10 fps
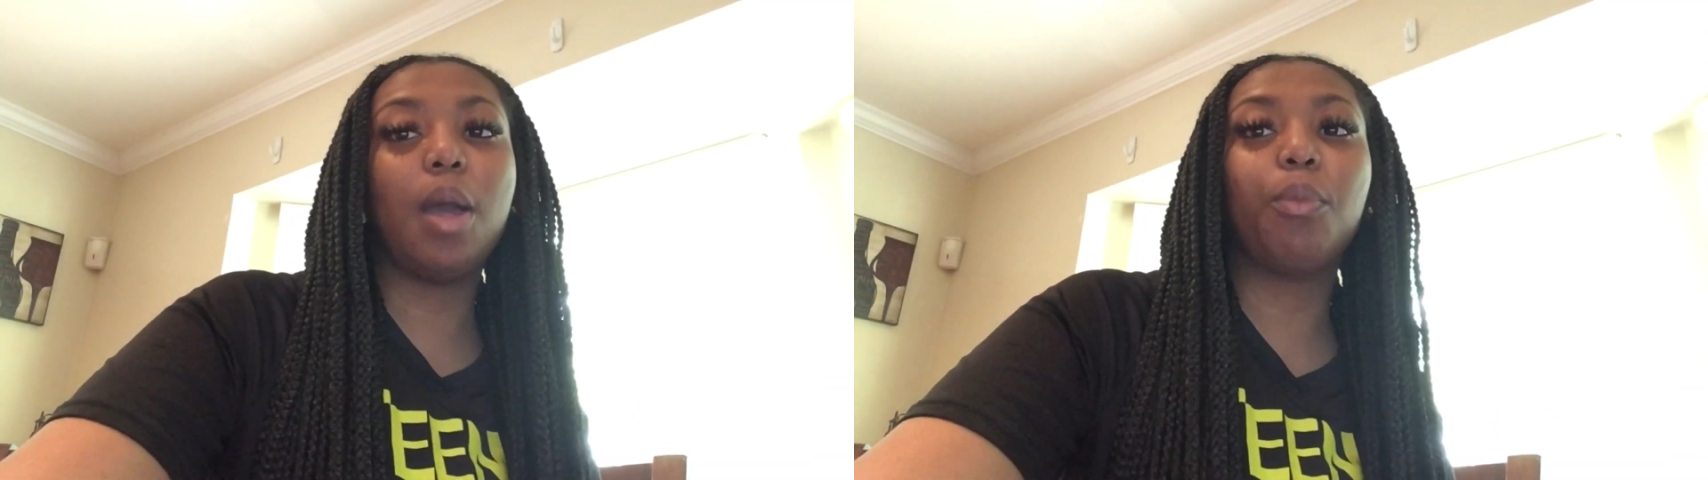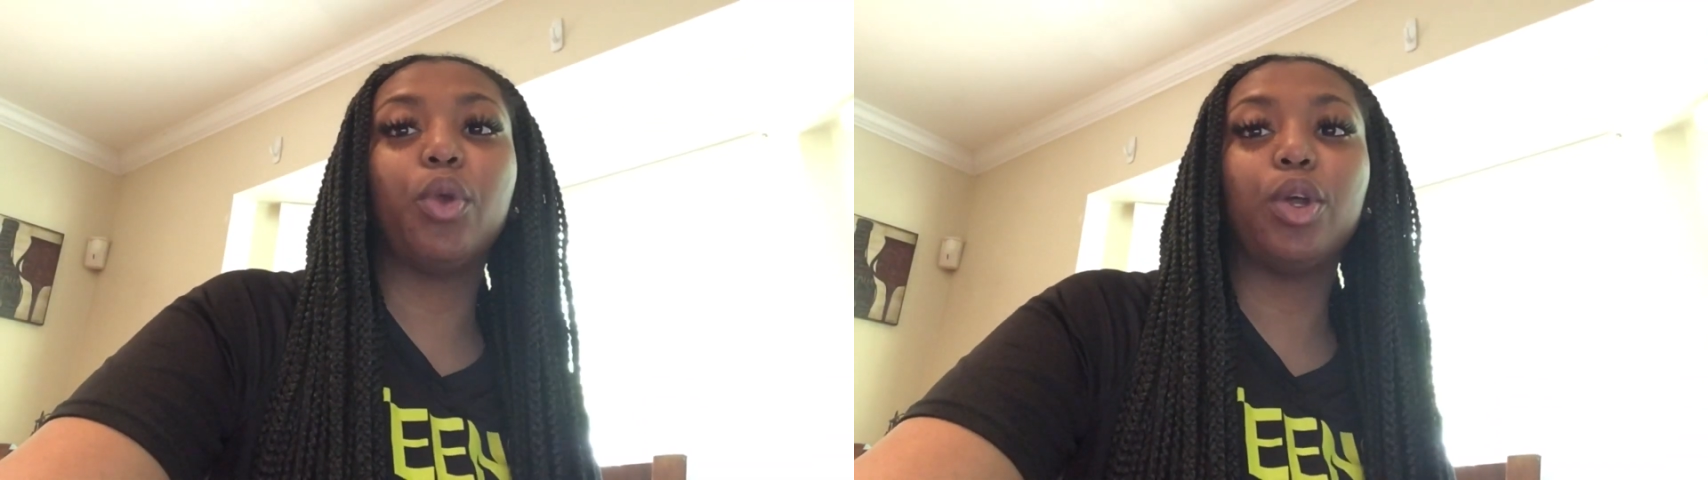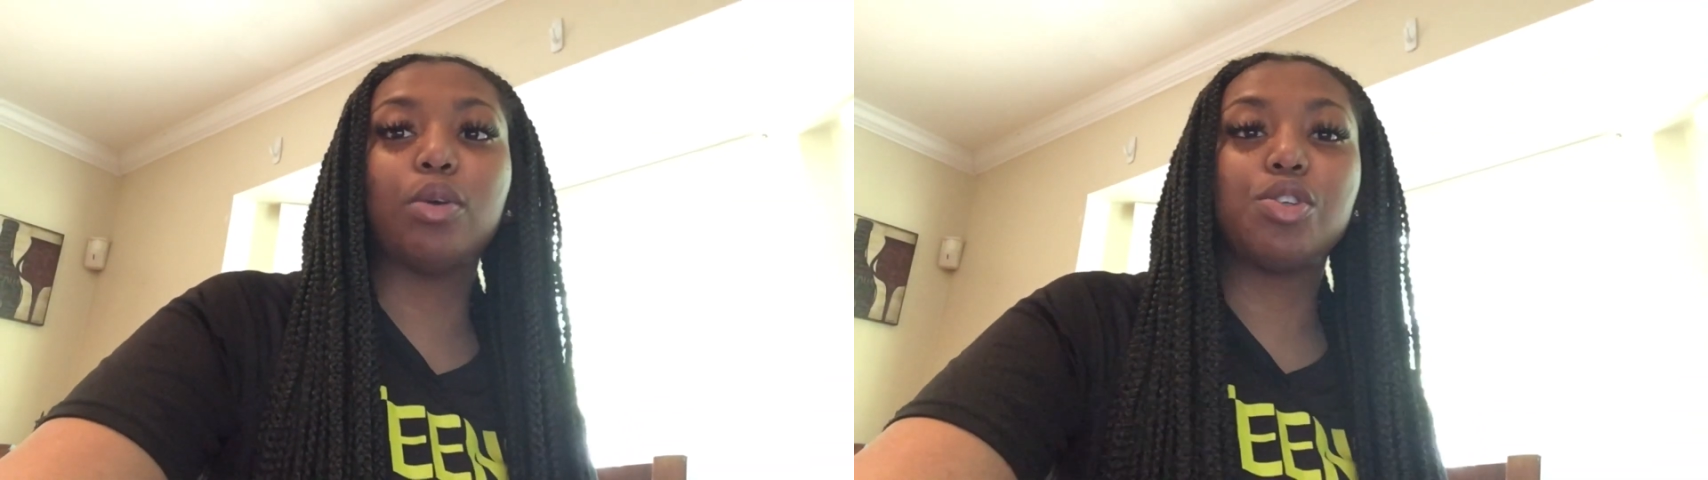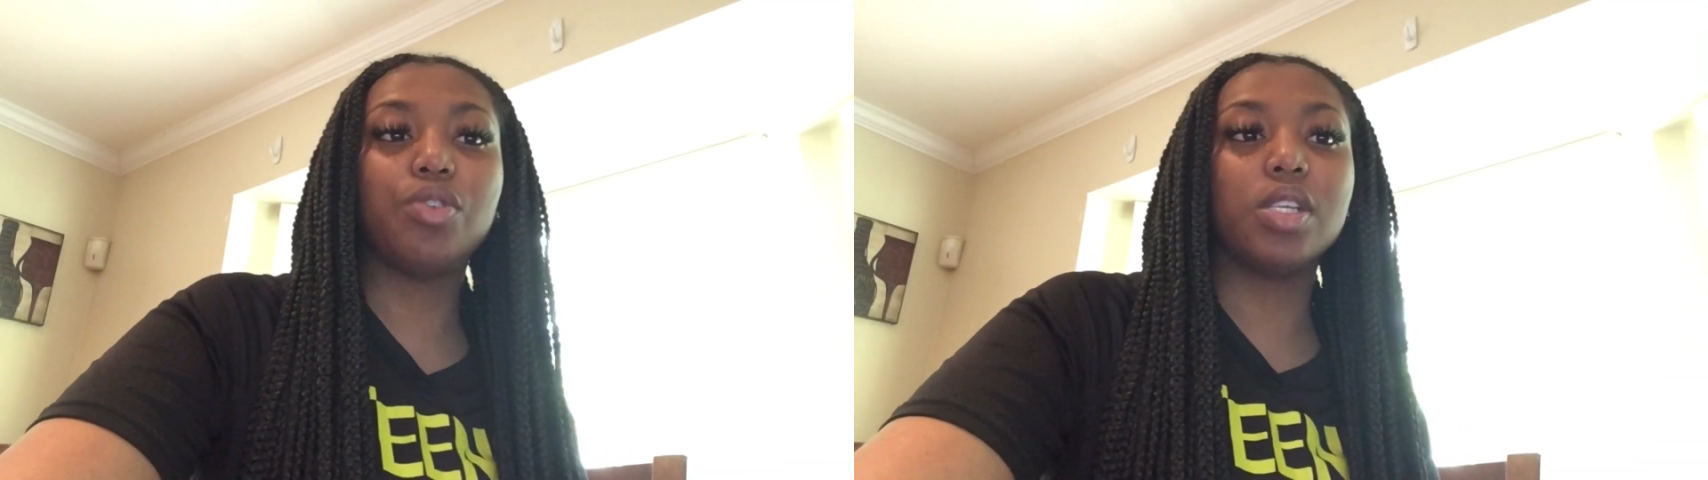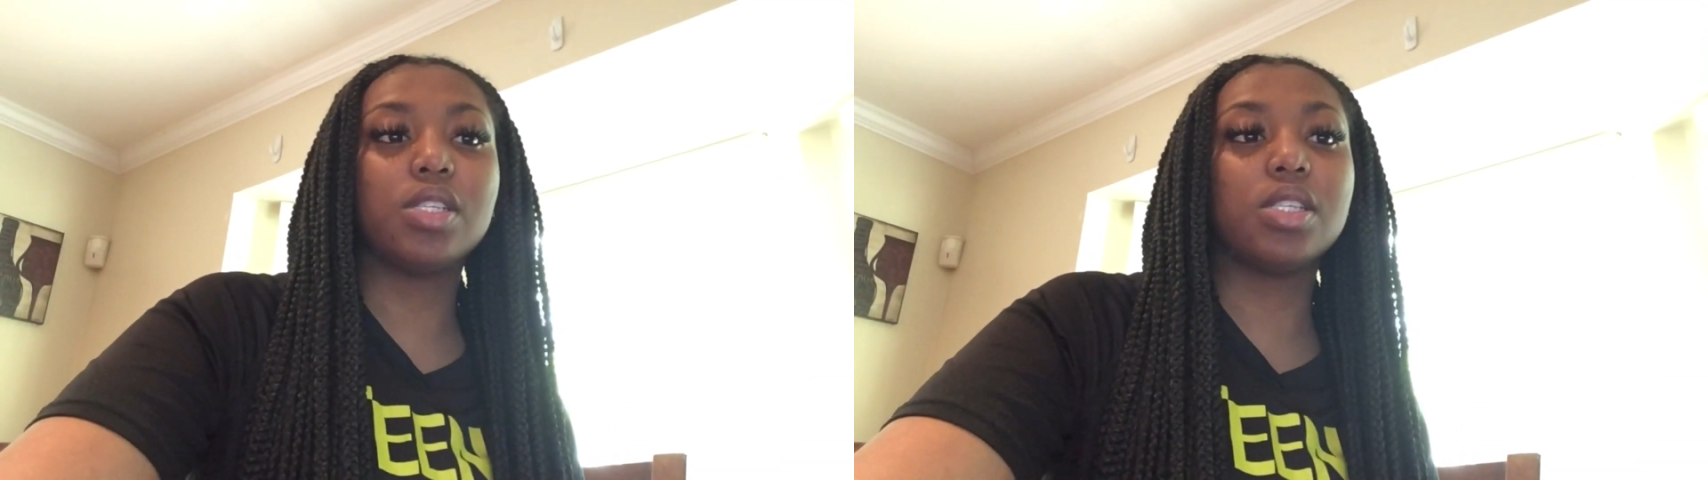I'm going to go
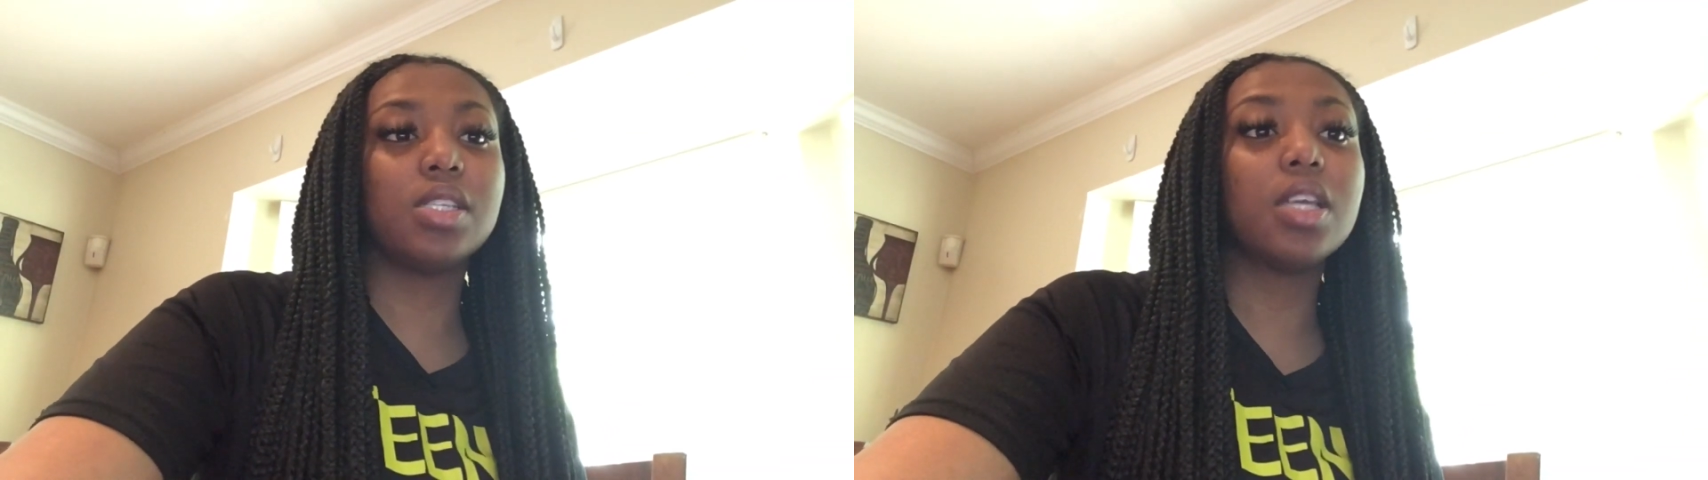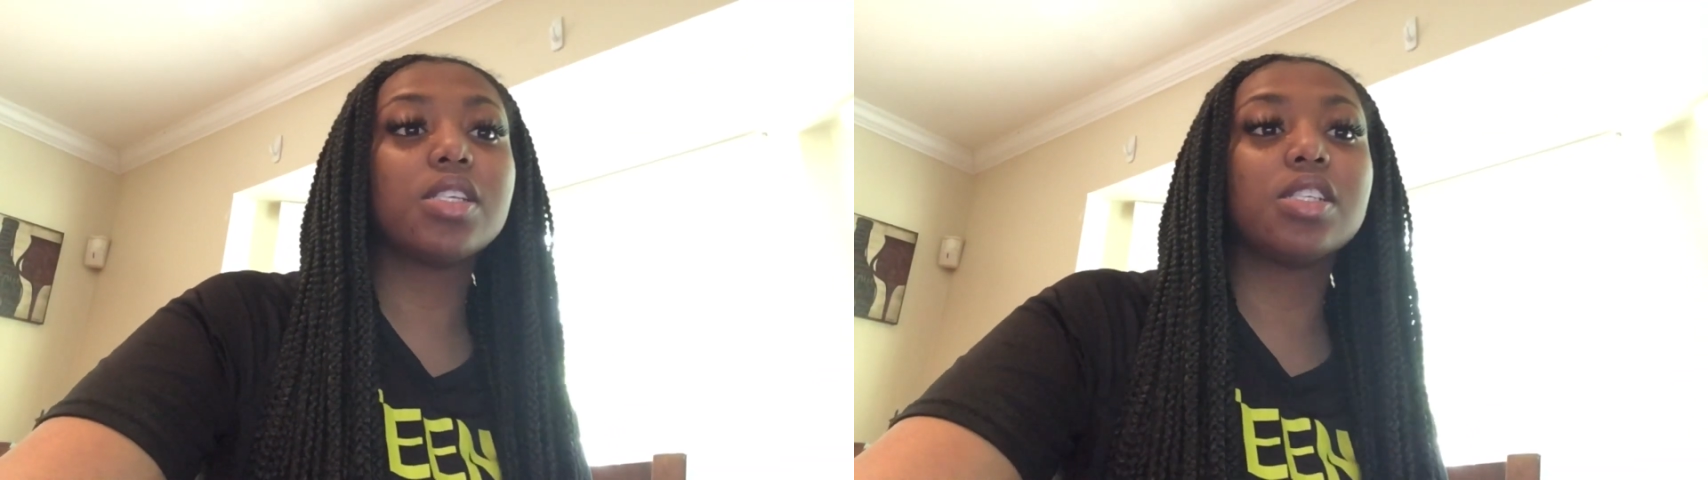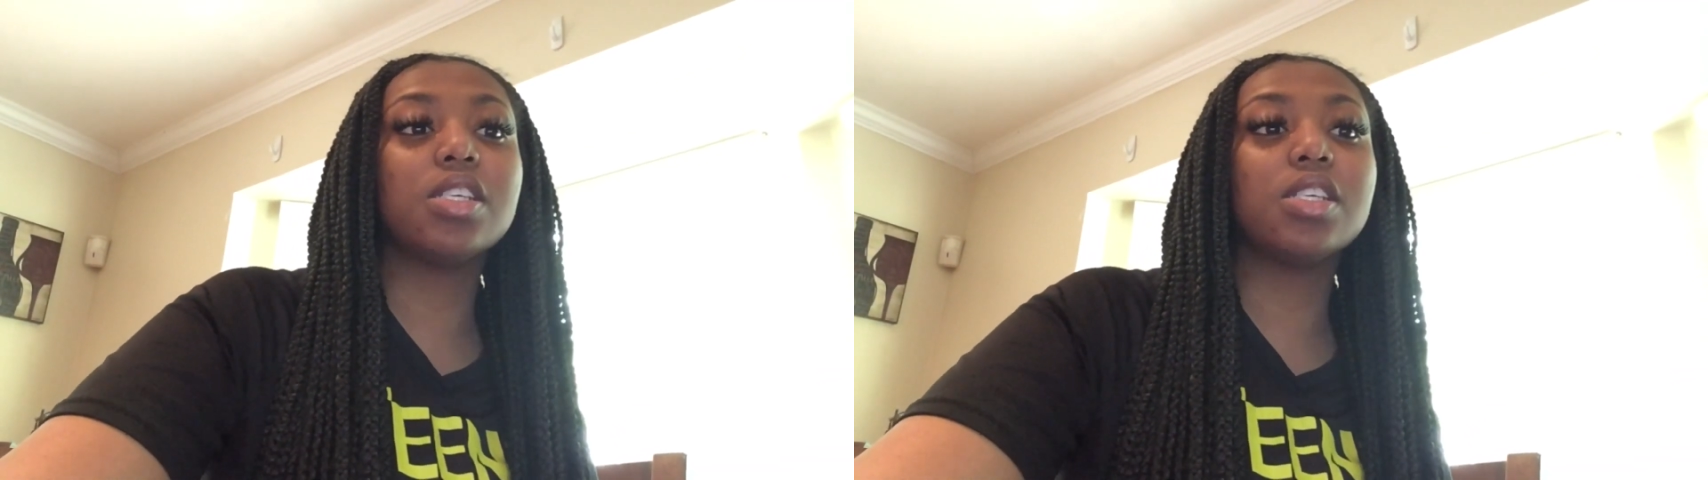straight to 6.